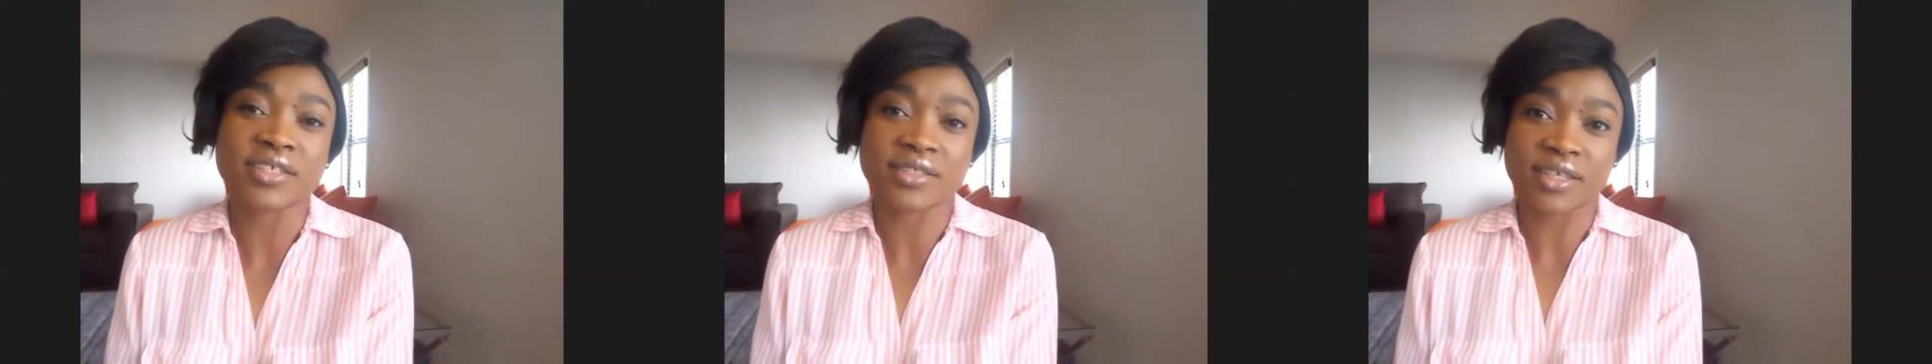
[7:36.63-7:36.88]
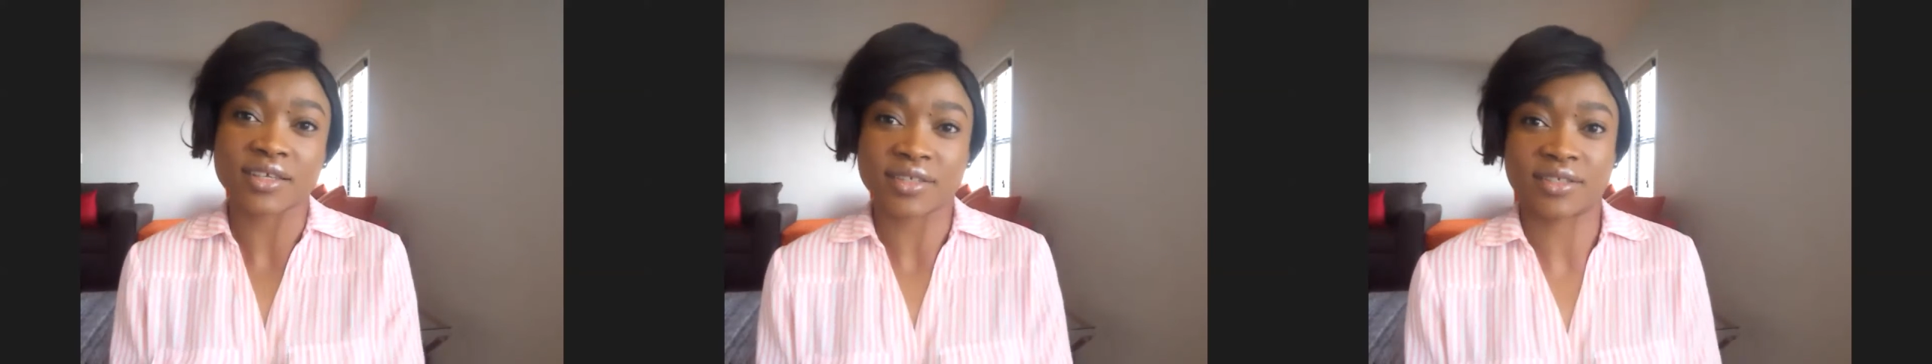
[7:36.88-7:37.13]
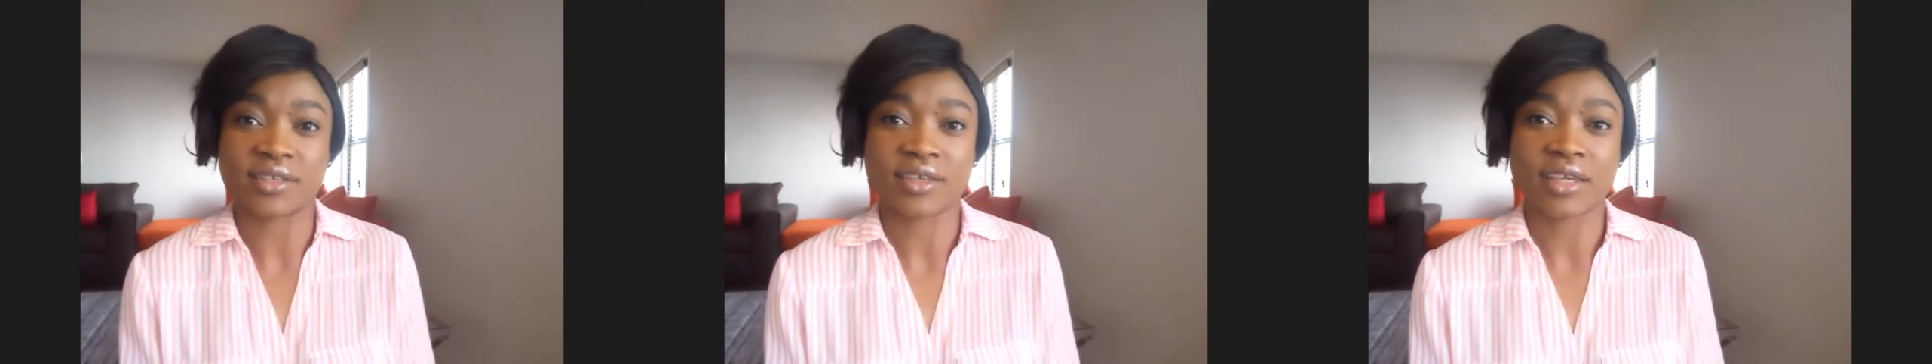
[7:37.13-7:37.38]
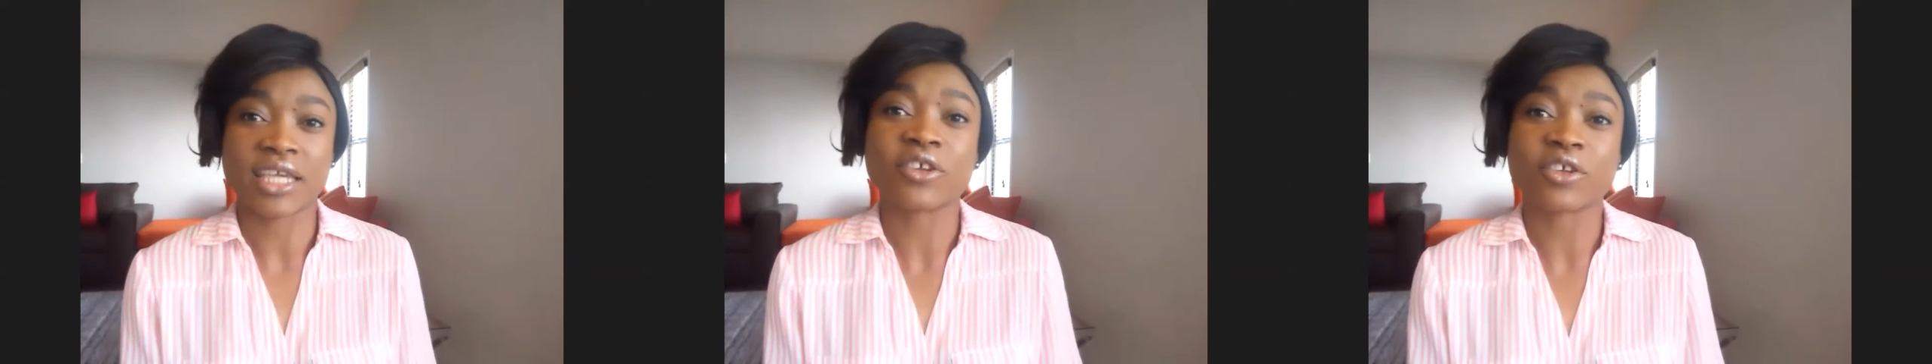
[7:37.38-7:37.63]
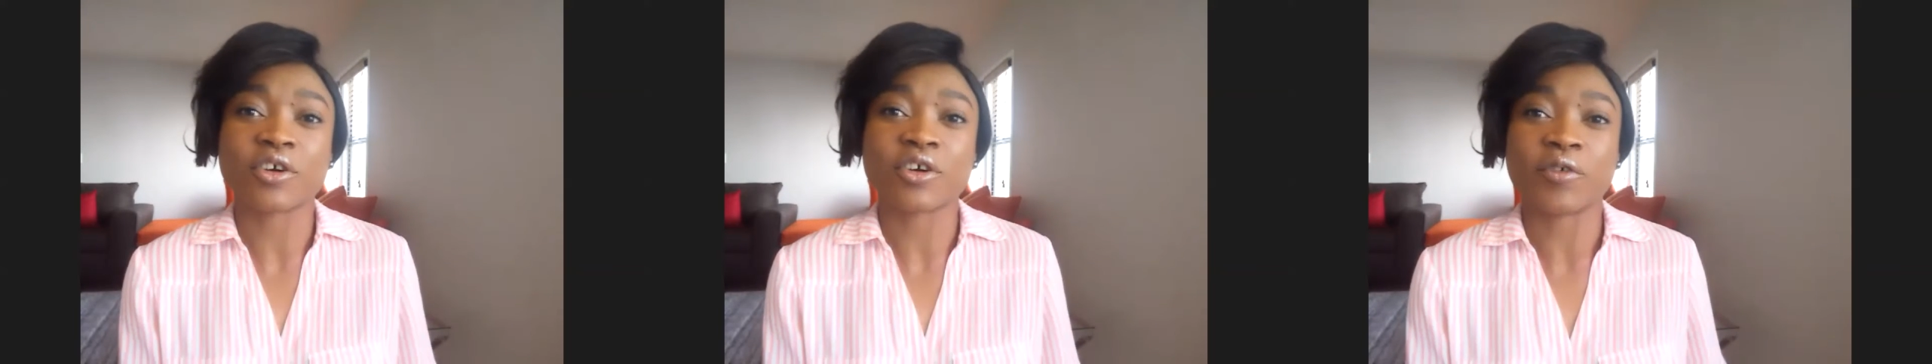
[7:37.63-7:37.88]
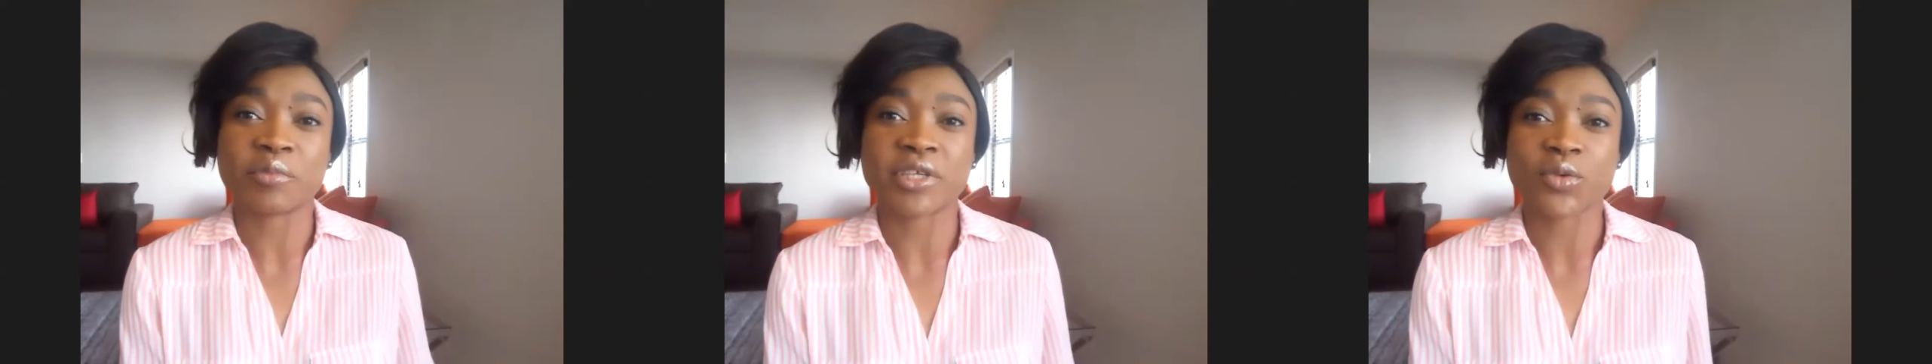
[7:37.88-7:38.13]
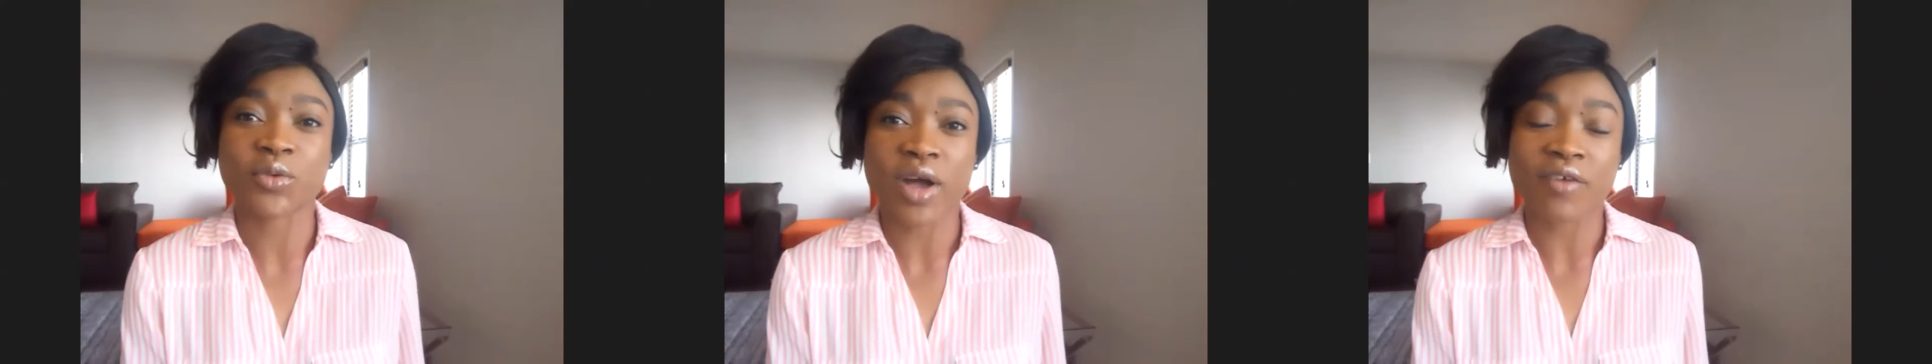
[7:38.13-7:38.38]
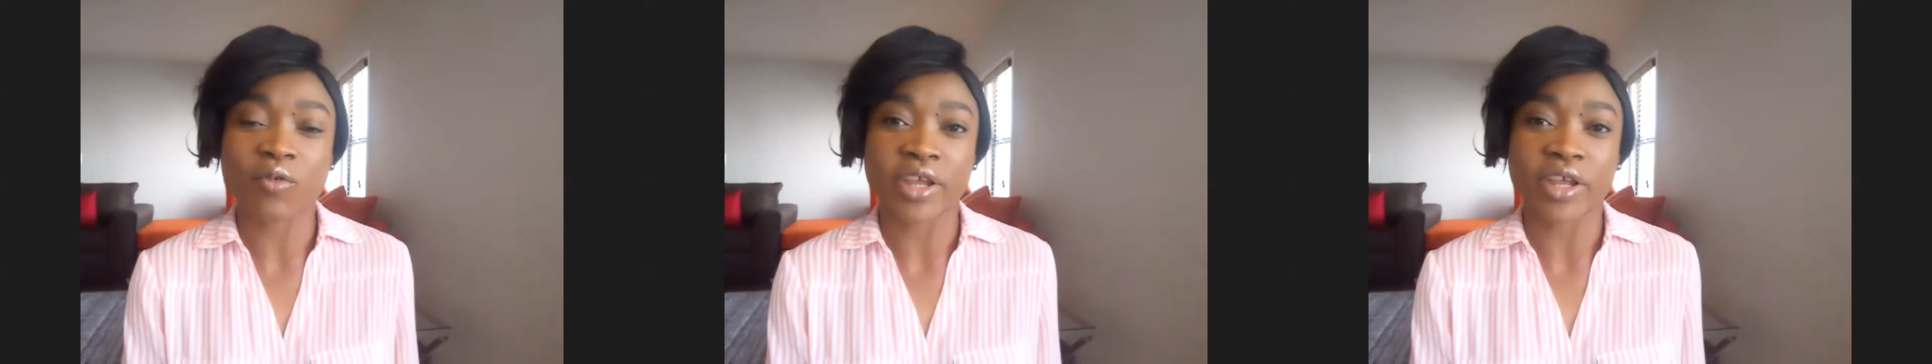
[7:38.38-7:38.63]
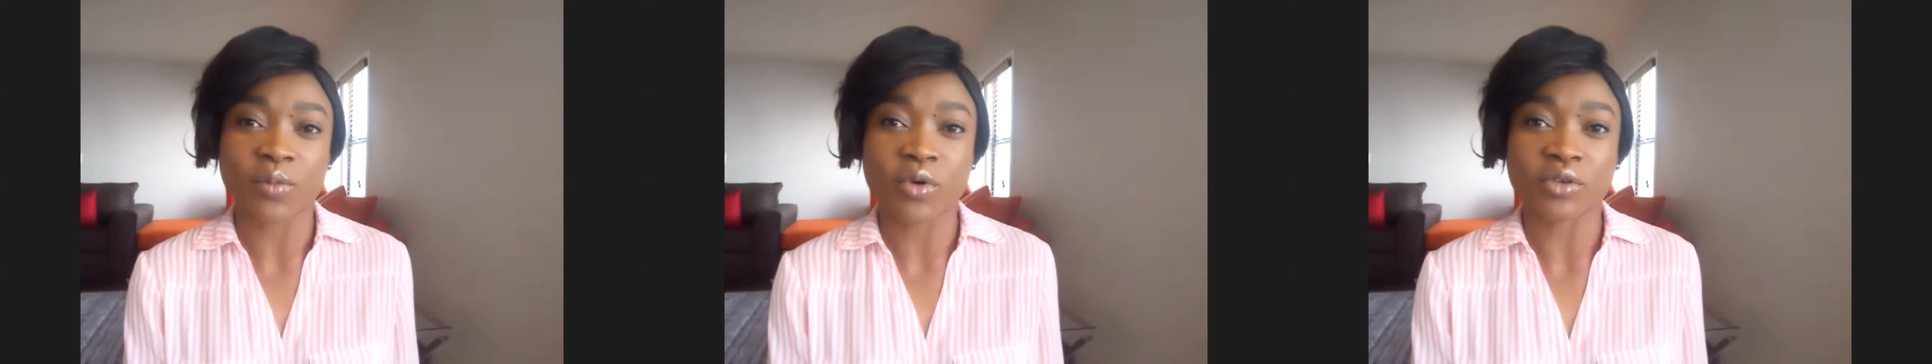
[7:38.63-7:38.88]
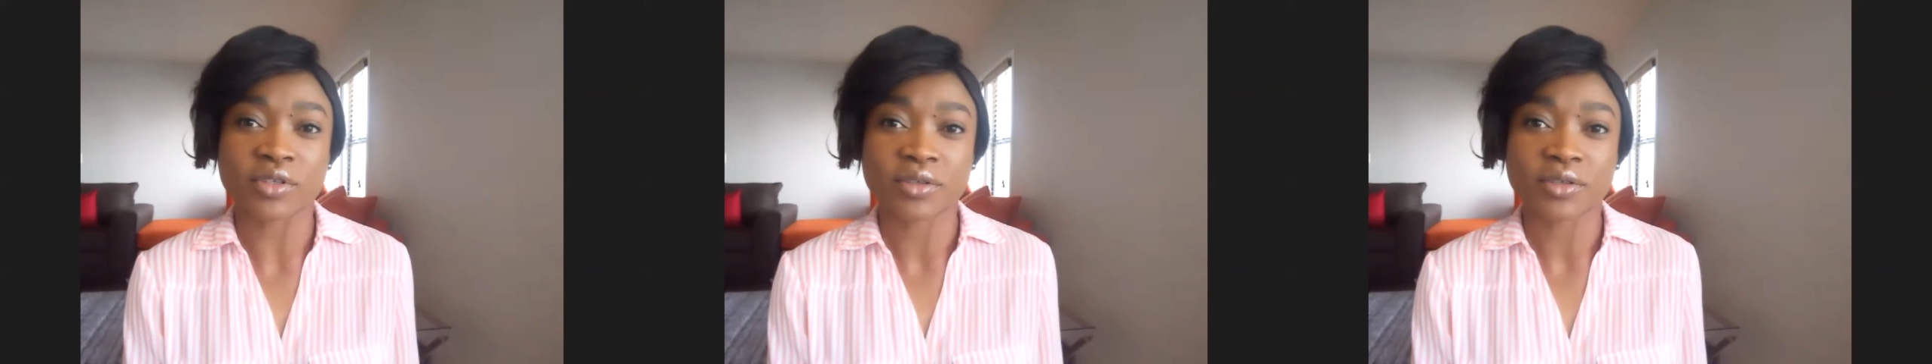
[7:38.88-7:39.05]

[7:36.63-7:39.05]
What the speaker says: things in order for me to have what I want.